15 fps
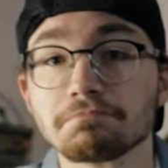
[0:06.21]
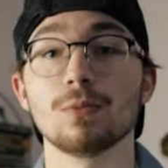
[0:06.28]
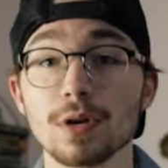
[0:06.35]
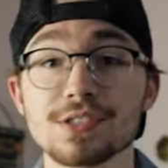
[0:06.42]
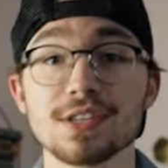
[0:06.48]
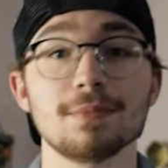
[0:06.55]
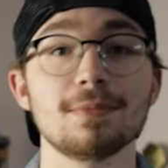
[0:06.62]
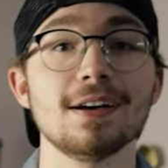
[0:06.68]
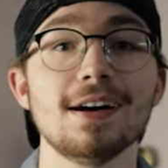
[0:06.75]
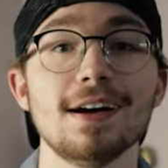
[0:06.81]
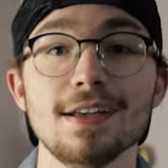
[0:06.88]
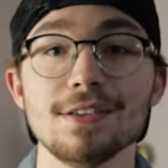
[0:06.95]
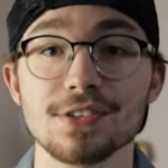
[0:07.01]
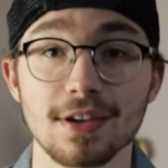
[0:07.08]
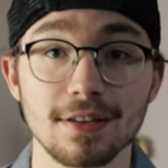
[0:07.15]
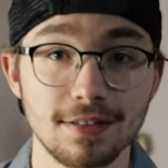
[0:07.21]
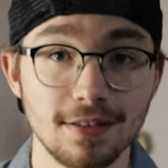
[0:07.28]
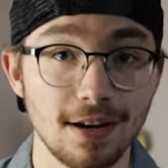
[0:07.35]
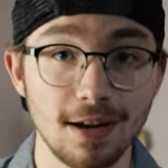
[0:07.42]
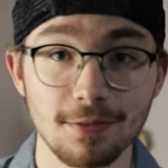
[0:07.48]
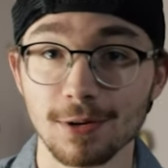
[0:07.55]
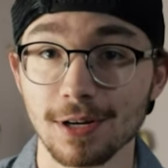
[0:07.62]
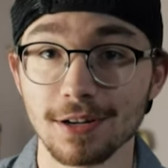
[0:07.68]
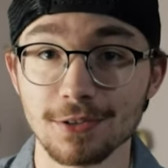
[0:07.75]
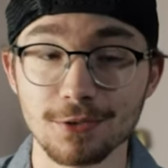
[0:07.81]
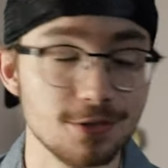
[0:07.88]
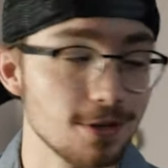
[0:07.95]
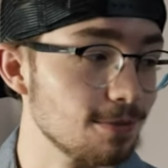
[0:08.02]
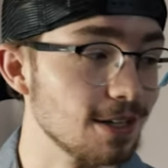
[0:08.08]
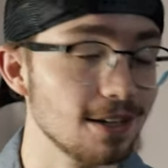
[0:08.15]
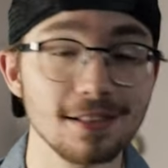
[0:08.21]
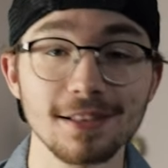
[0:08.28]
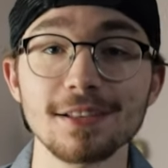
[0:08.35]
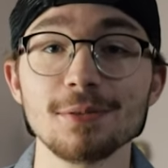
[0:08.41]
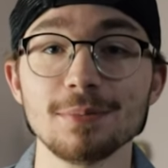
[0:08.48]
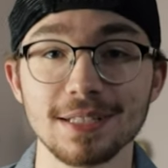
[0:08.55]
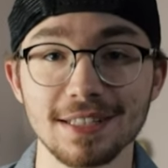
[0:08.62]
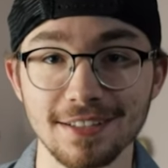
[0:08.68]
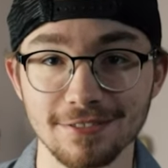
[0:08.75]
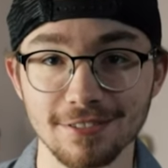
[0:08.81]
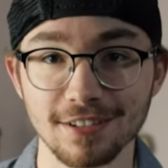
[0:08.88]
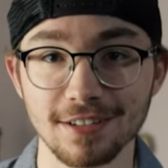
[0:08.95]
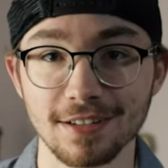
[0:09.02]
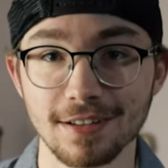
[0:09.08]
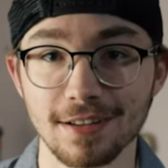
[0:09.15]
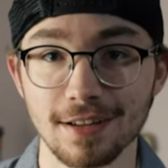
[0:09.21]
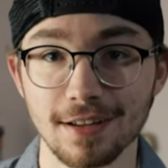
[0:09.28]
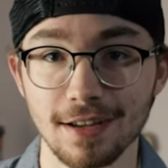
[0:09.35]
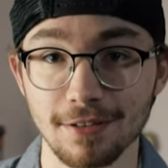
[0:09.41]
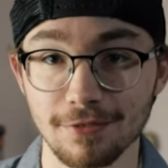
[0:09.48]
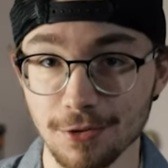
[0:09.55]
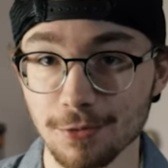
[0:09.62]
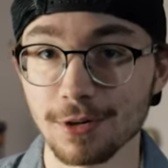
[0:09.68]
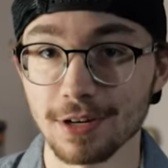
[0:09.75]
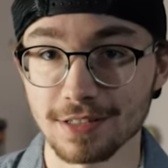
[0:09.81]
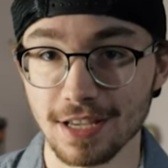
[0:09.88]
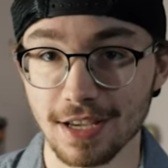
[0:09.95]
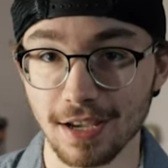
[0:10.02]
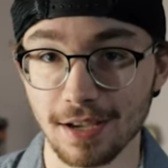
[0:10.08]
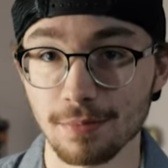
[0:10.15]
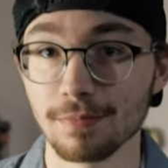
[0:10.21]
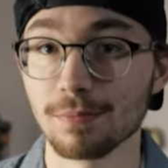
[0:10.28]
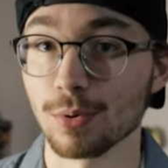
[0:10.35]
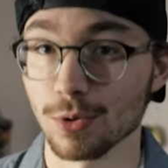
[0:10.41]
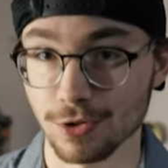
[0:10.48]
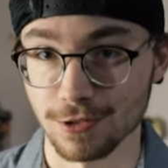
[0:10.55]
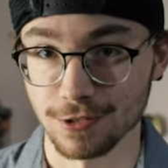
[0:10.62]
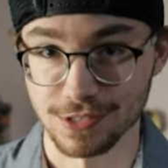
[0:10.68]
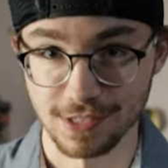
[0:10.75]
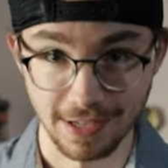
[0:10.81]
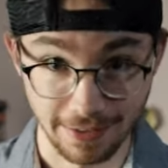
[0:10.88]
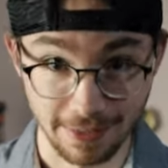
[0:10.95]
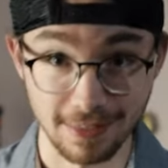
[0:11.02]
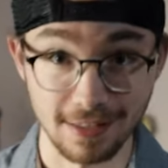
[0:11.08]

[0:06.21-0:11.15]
What is up guys? Today we're gonna do something a little bit different. If you wanna take portraits like